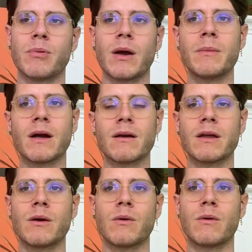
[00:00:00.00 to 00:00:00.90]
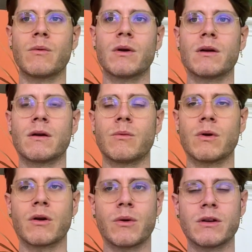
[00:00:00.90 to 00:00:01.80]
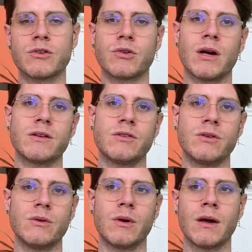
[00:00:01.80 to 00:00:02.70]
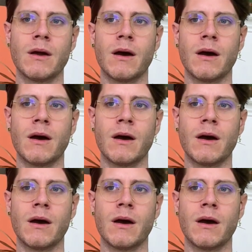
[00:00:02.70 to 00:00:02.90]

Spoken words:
primarily we're going to try to